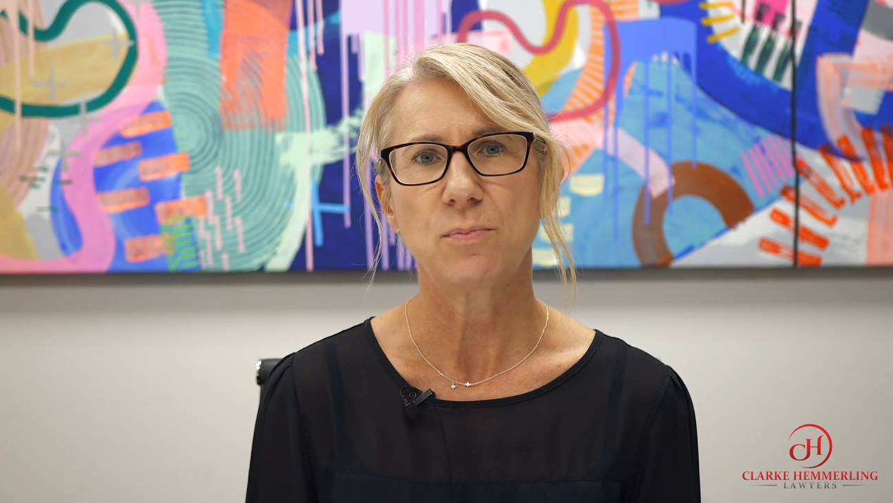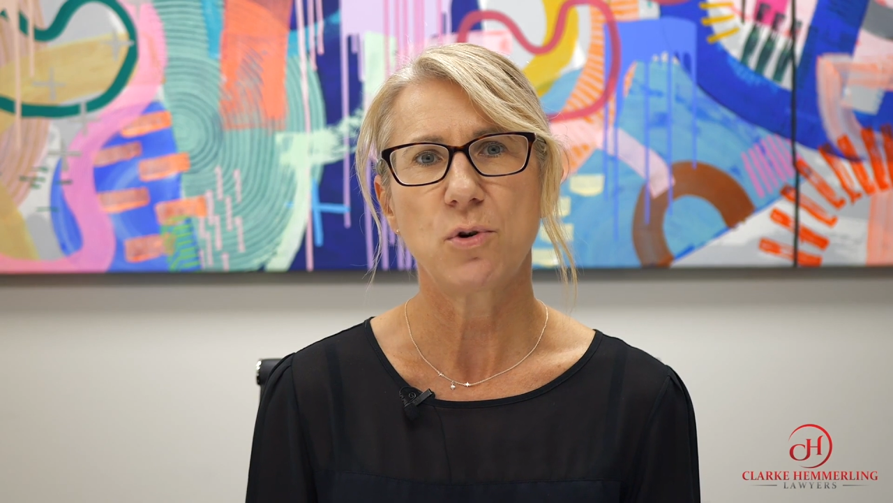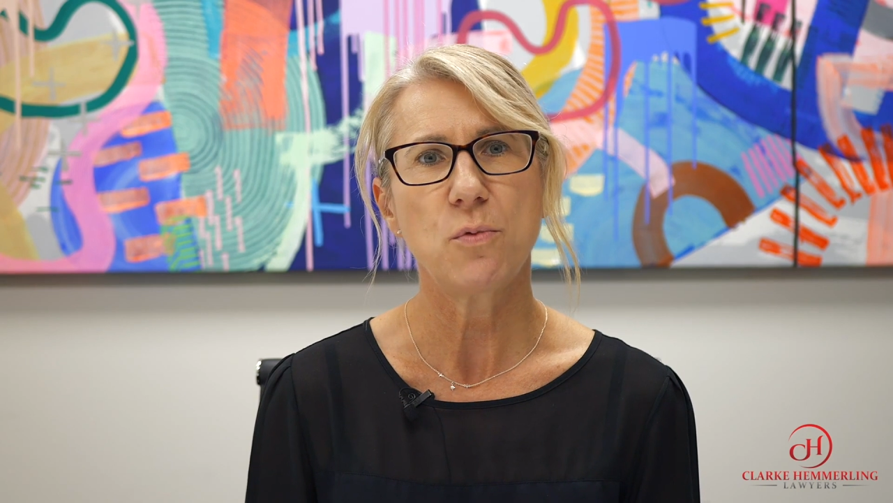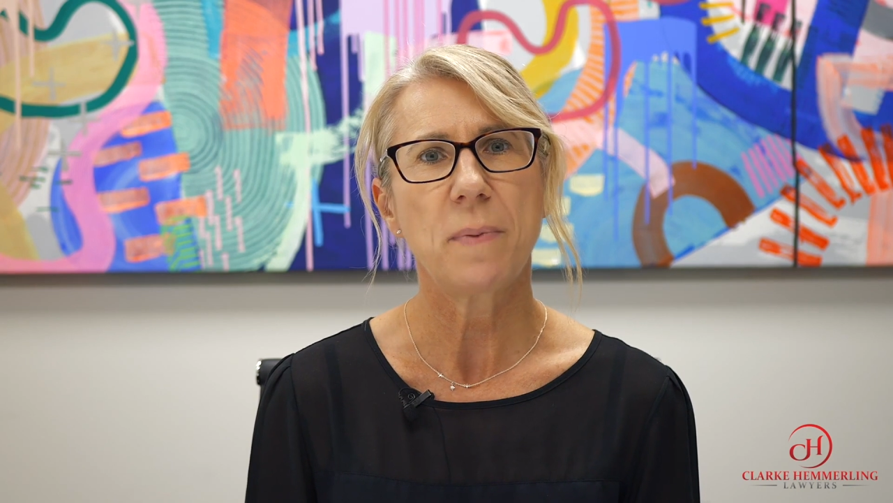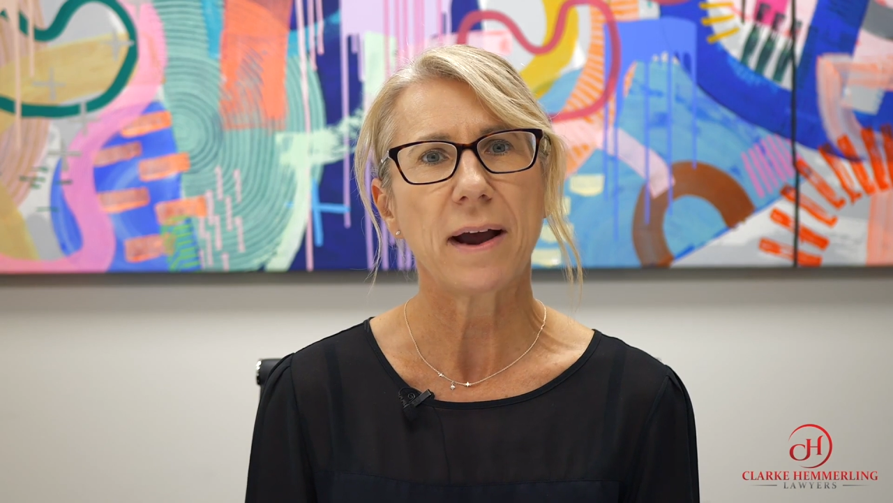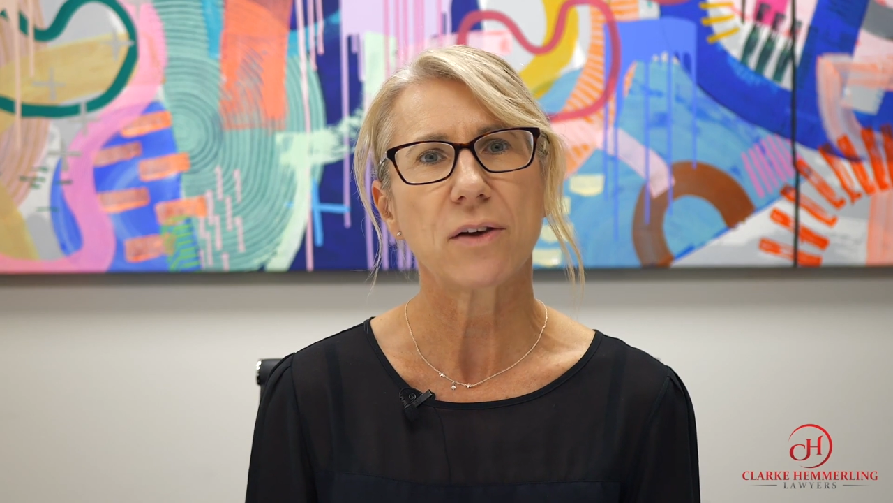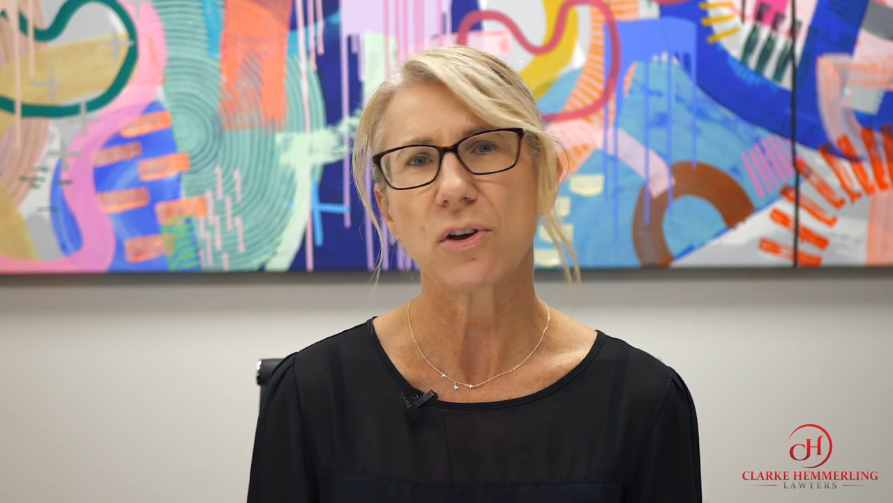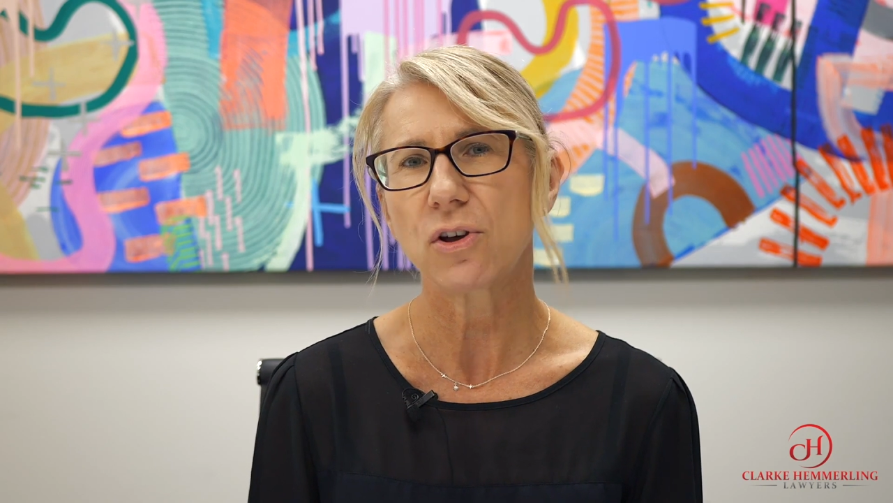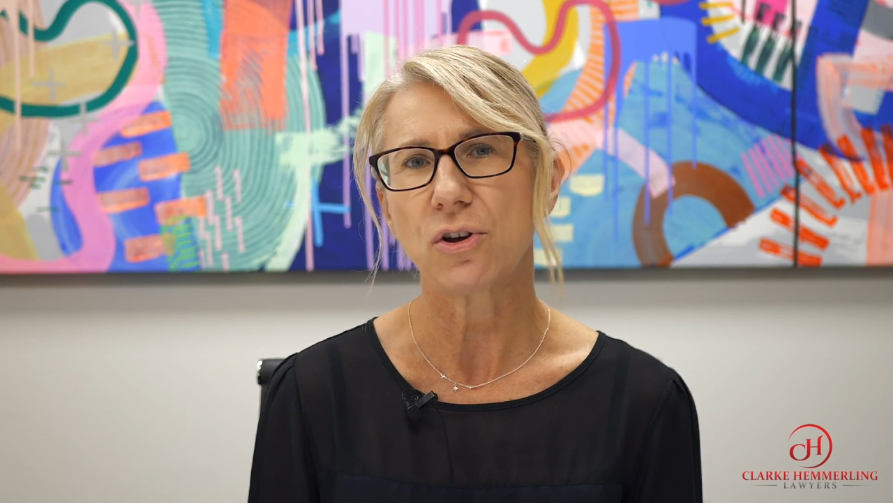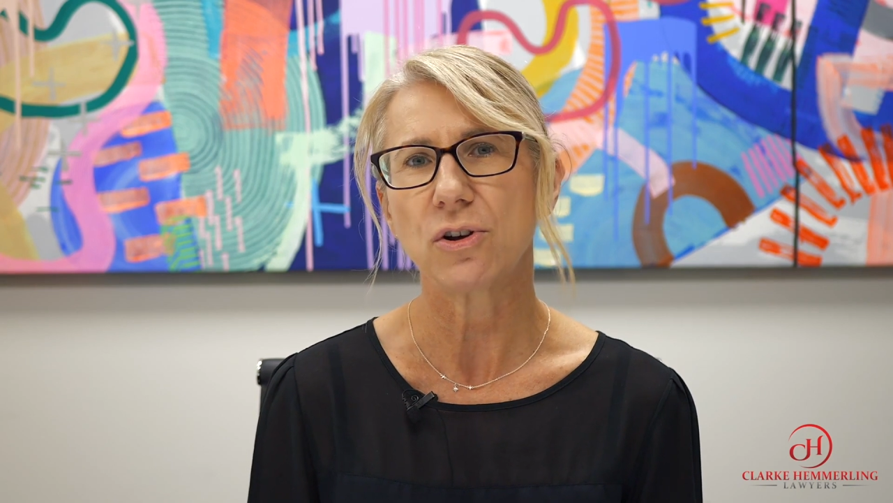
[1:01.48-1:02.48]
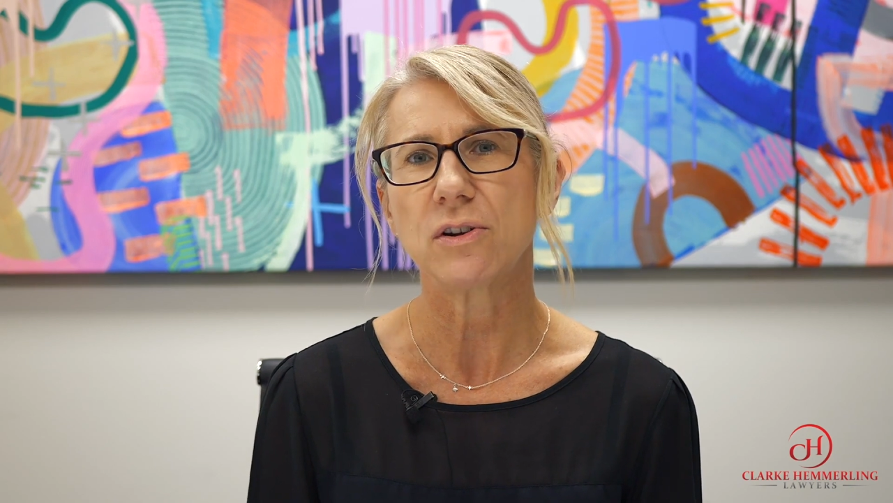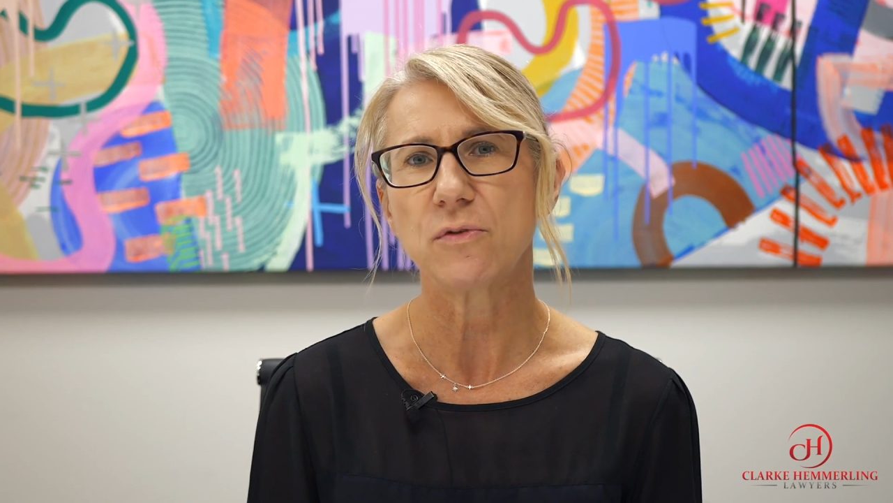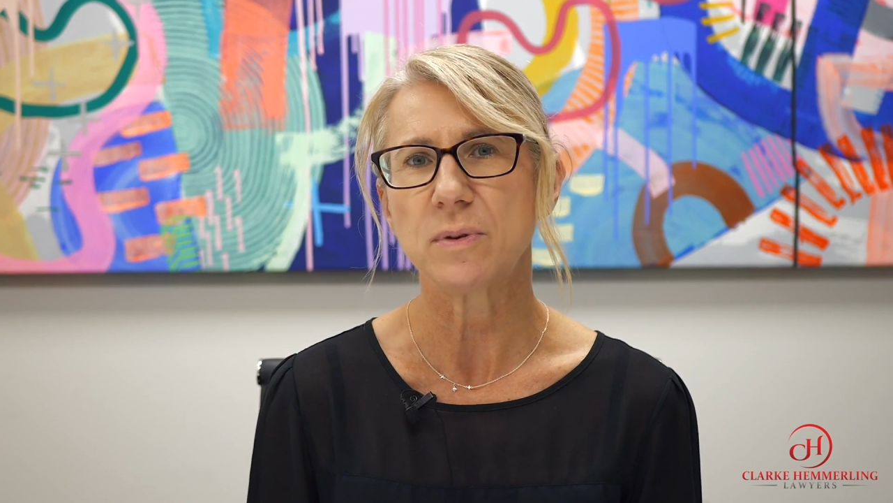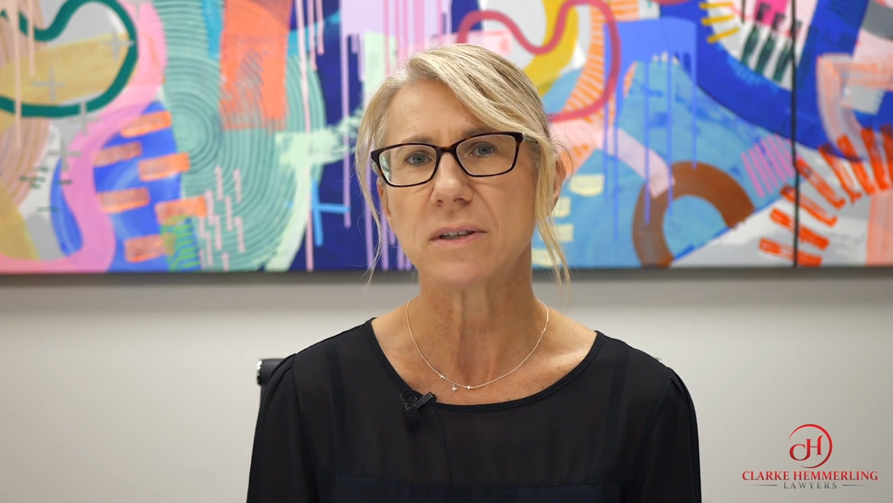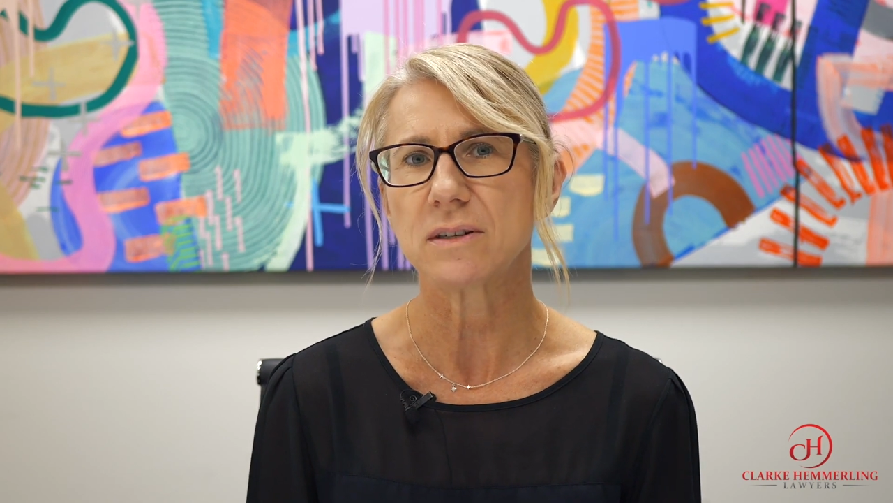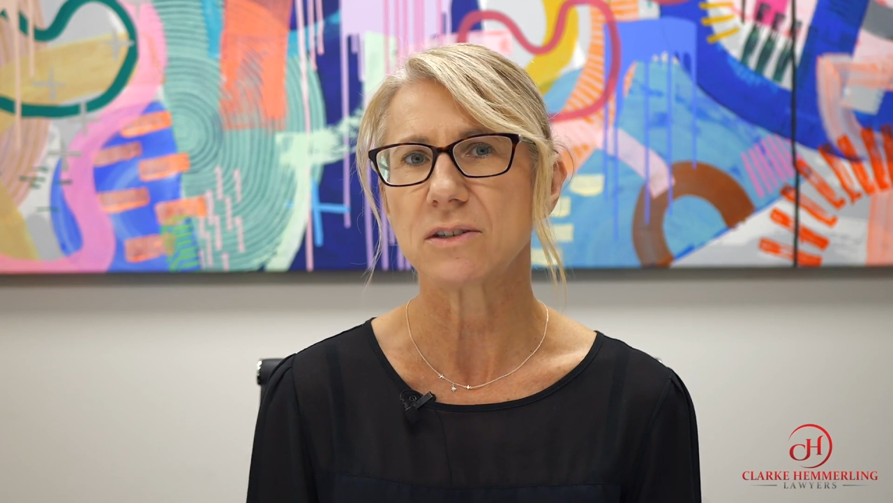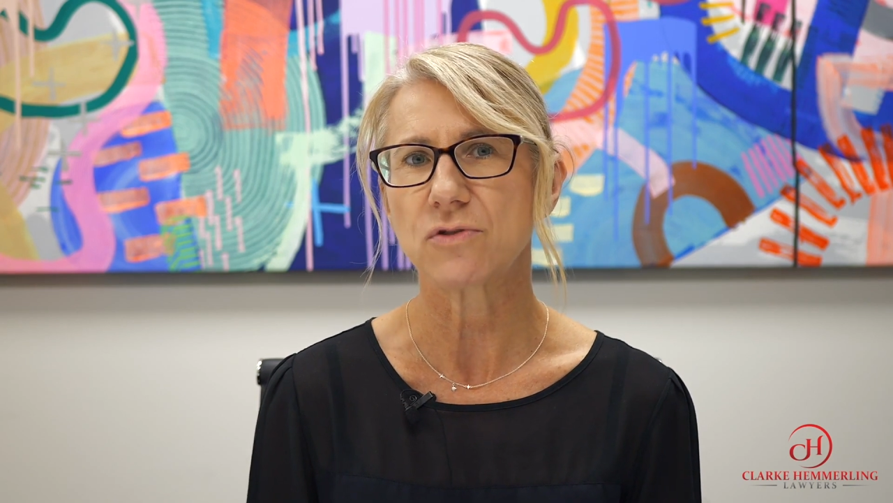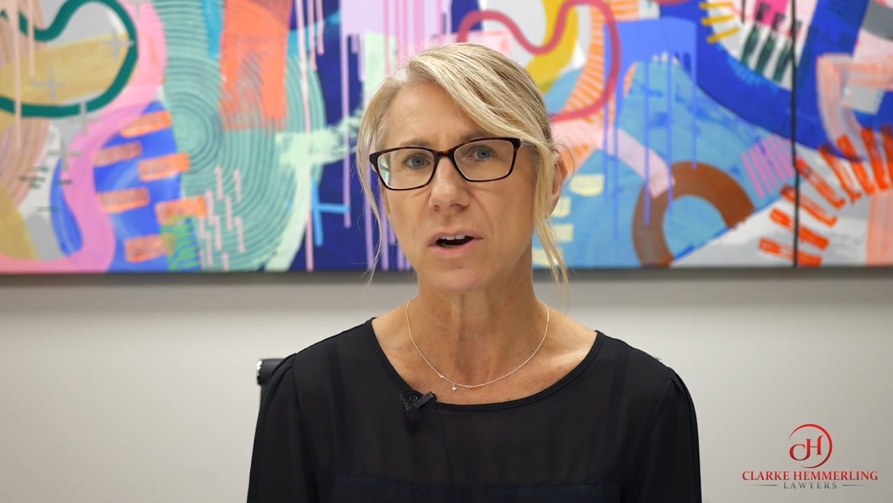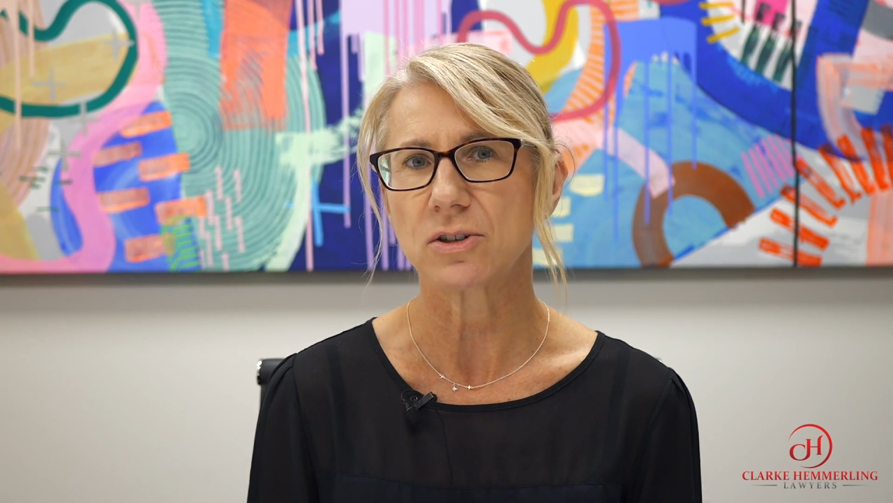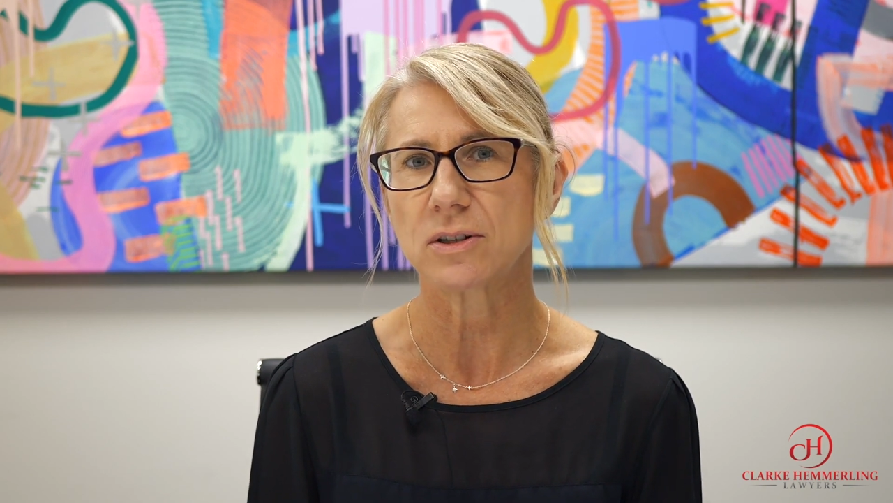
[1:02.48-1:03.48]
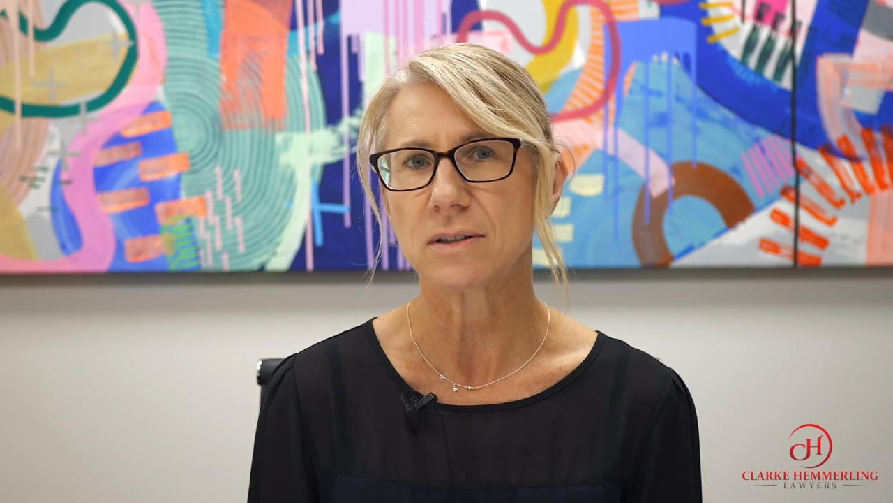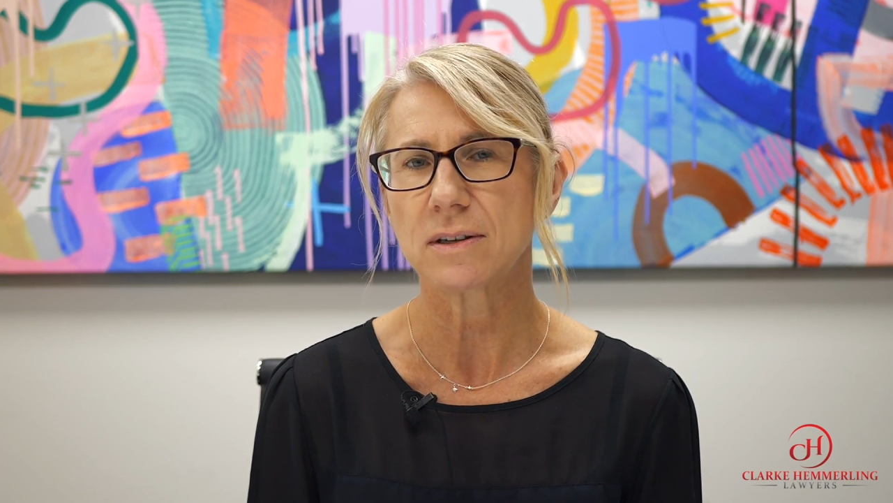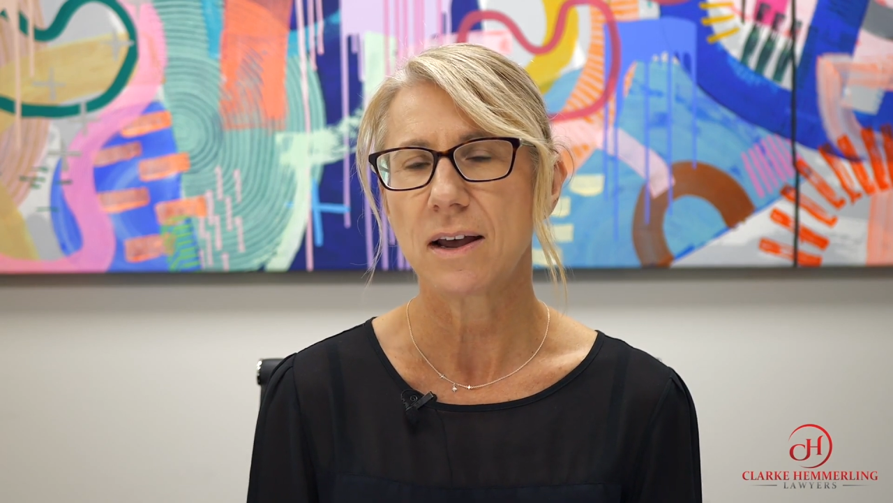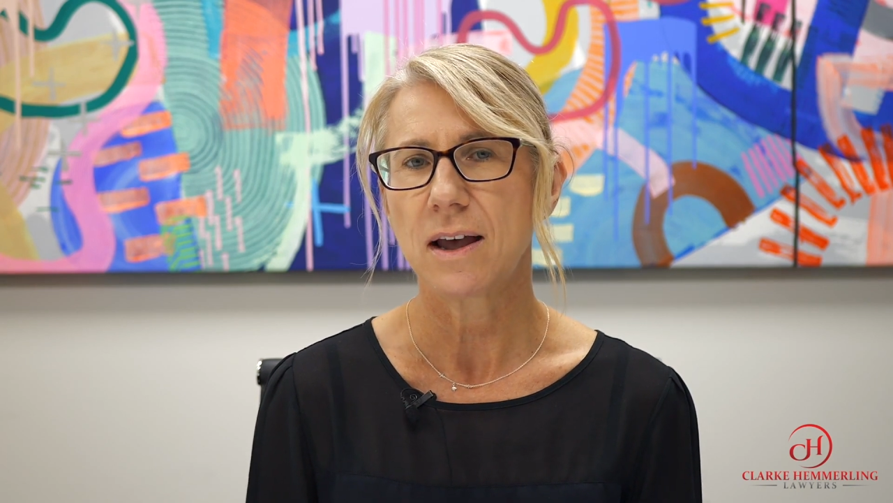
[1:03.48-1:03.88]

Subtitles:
pull back the curtain of business structures